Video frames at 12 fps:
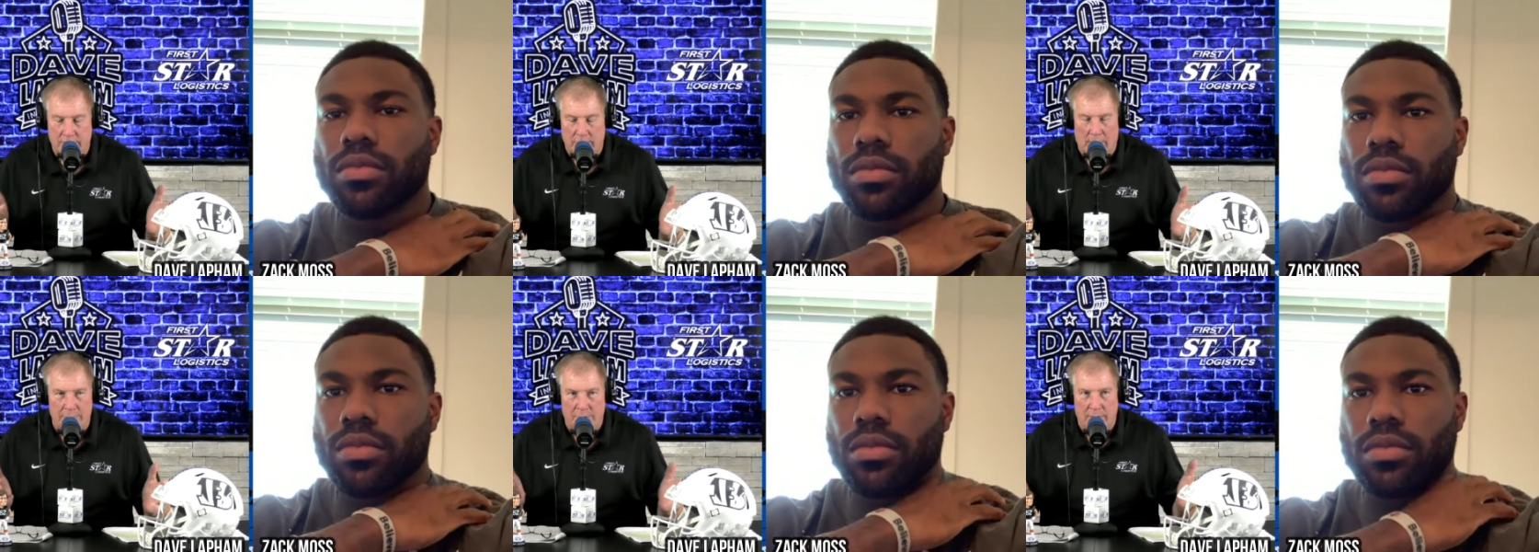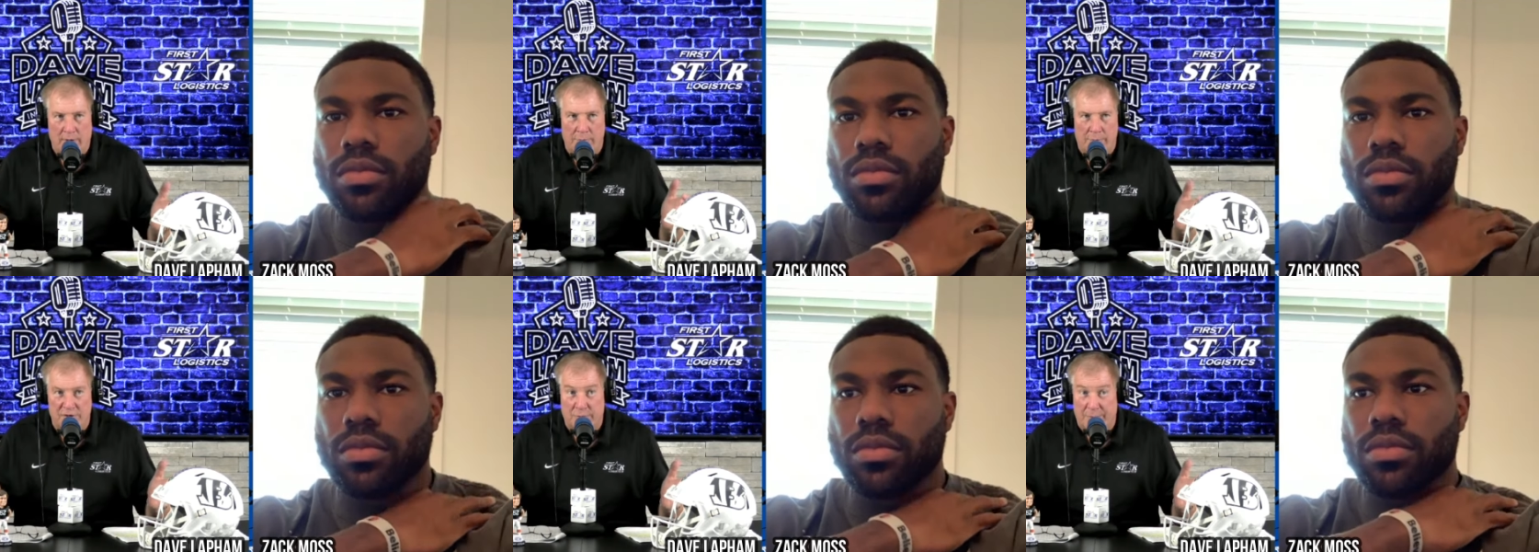Speaker 1: I mean,
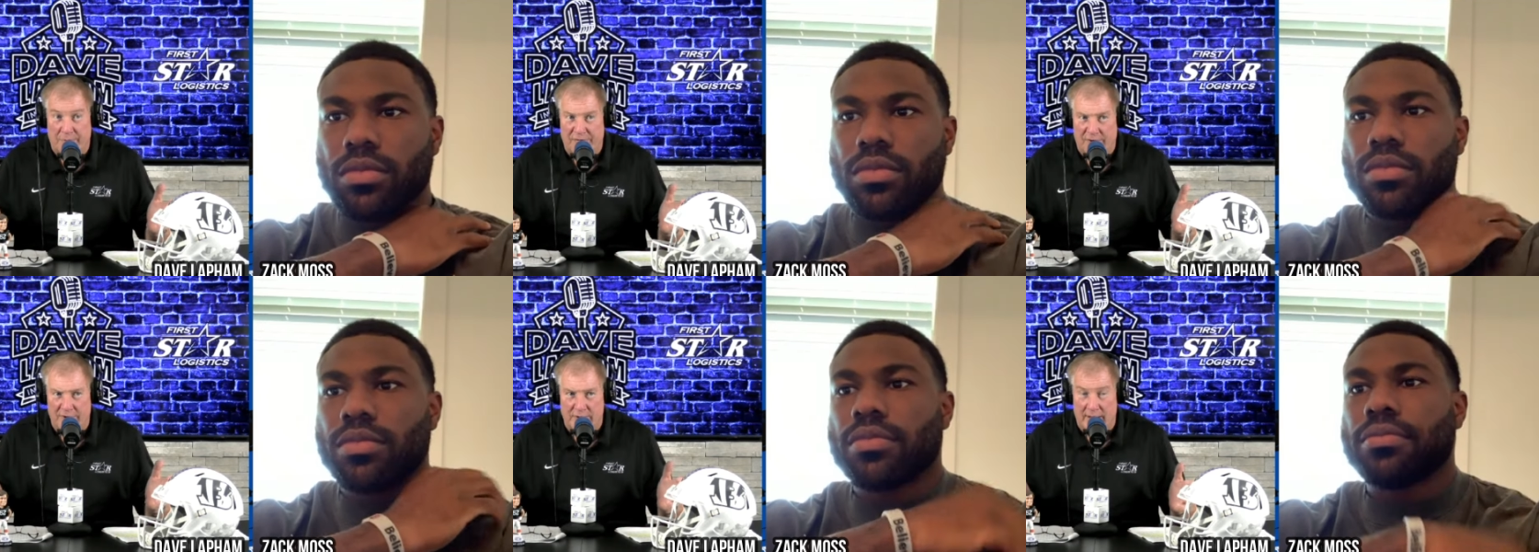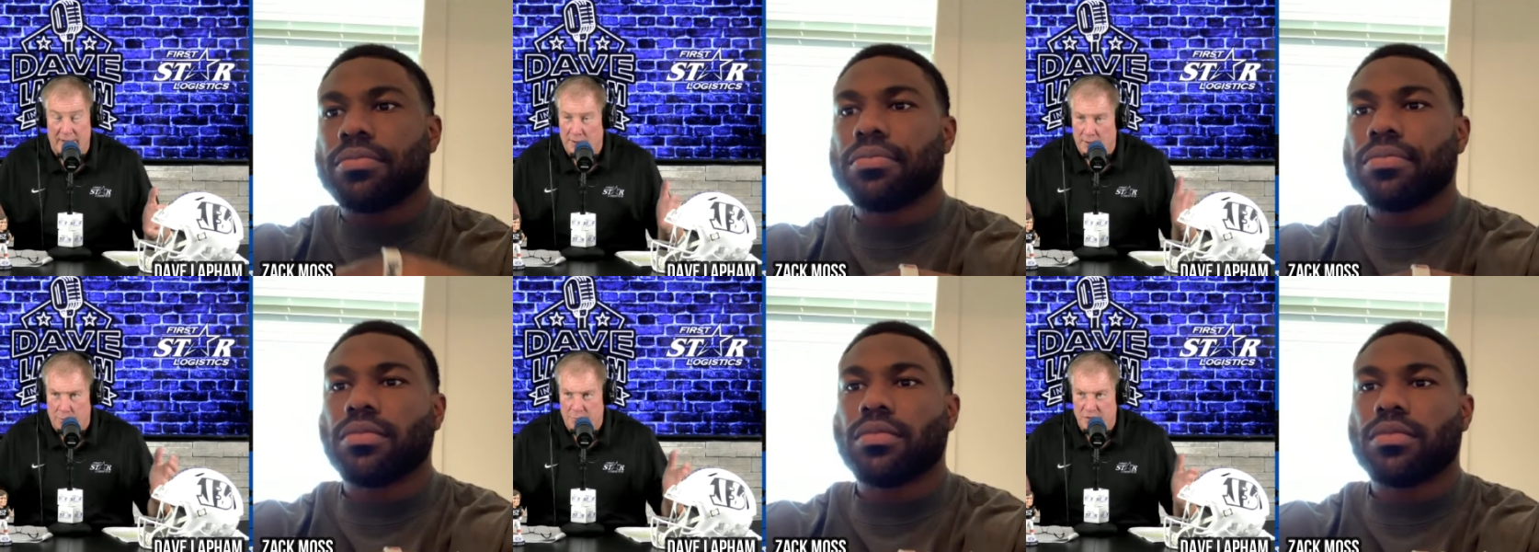everybody's a professional athlete.
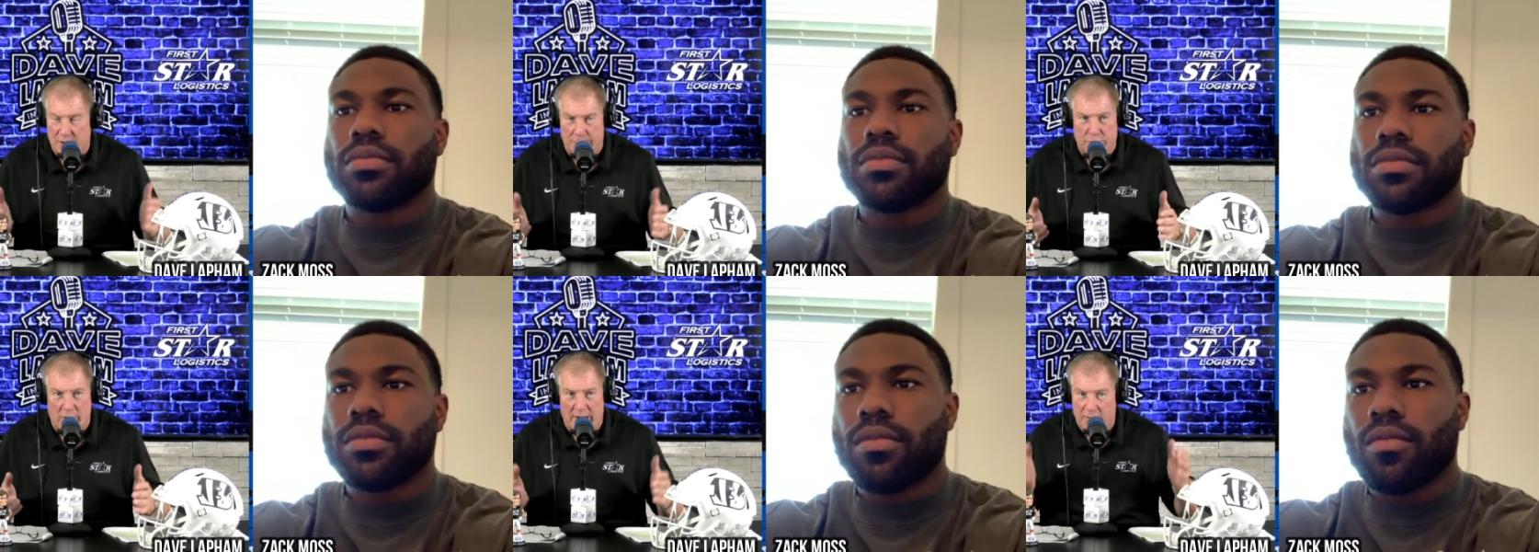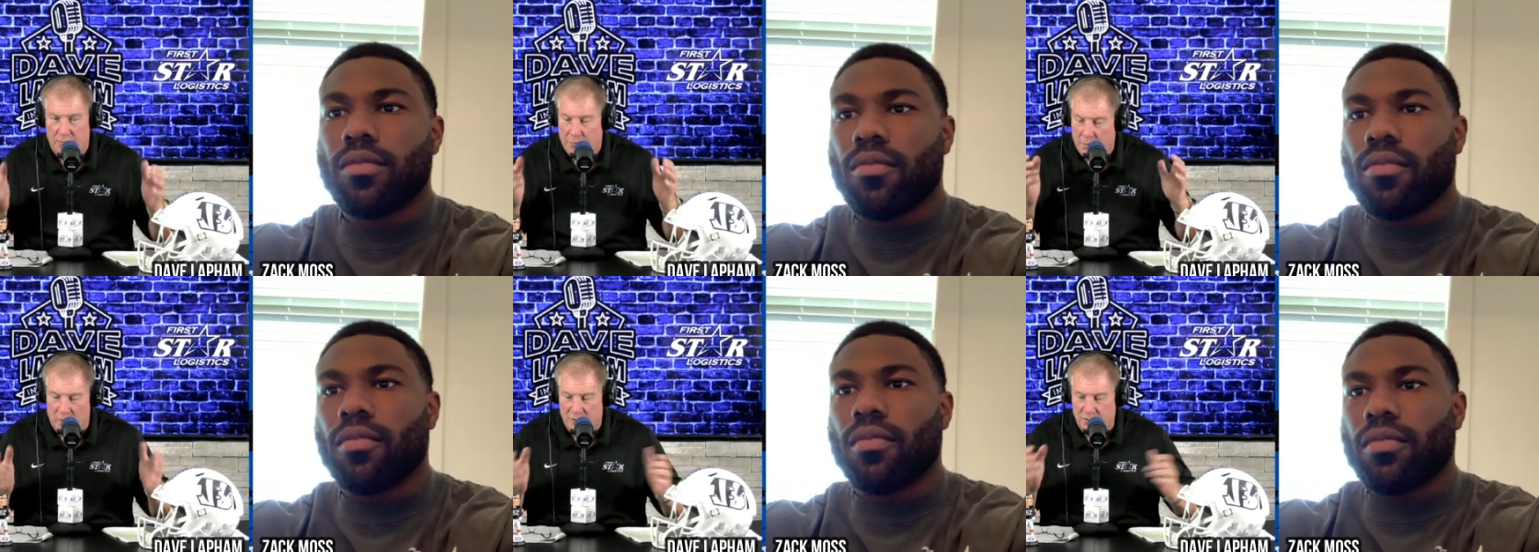Everybody's got pride. Everybody
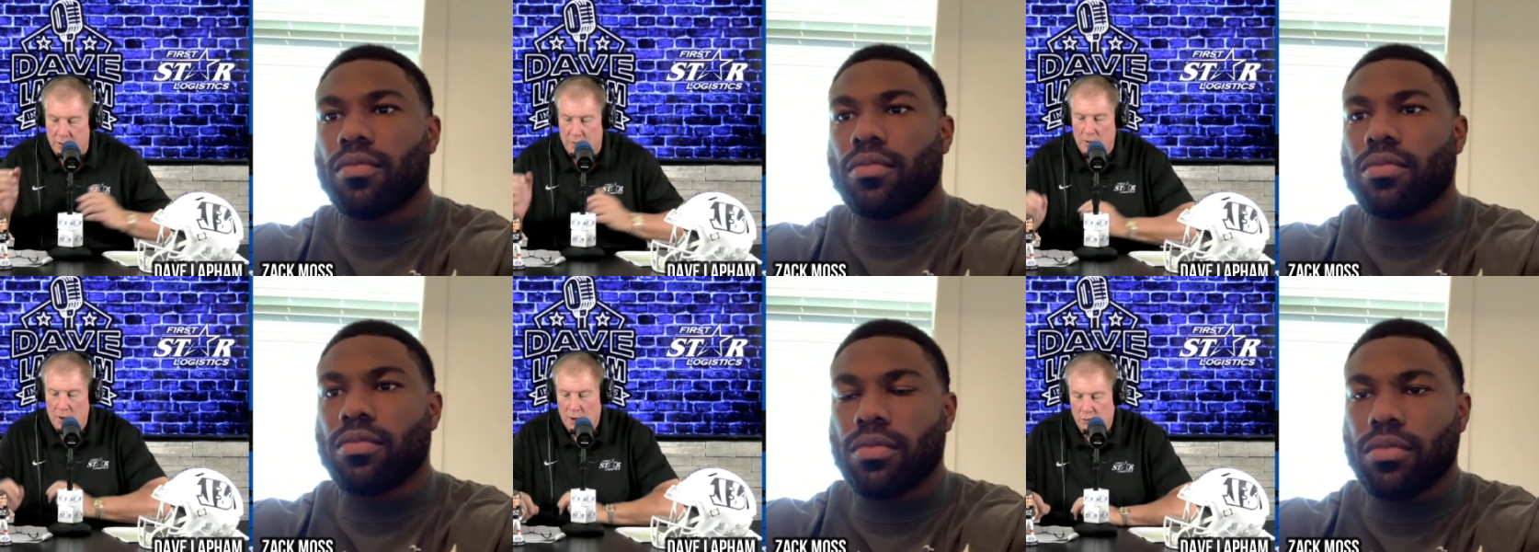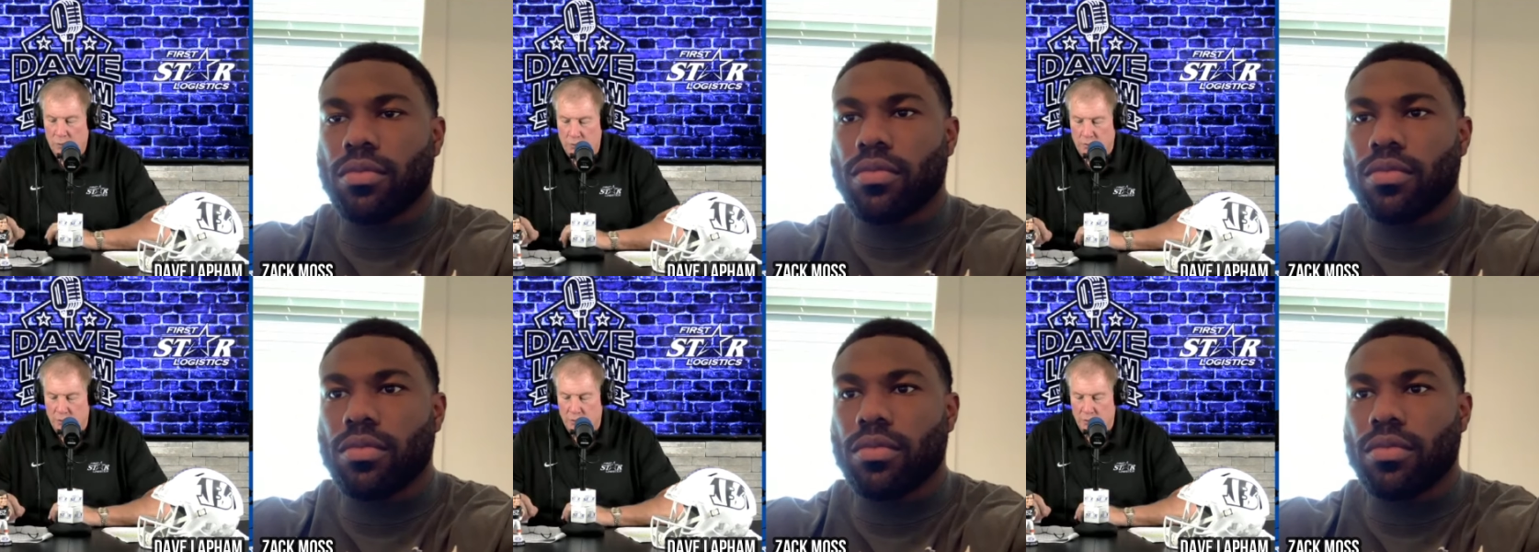wants to do their